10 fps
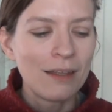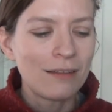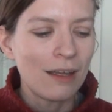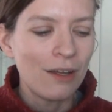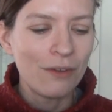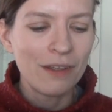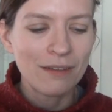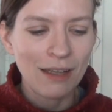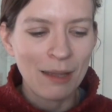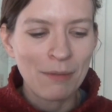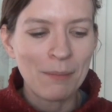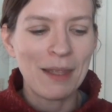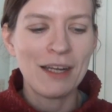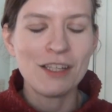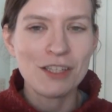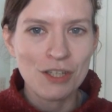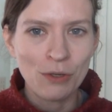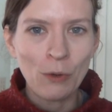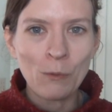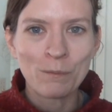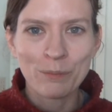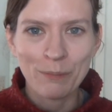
So this time I managed to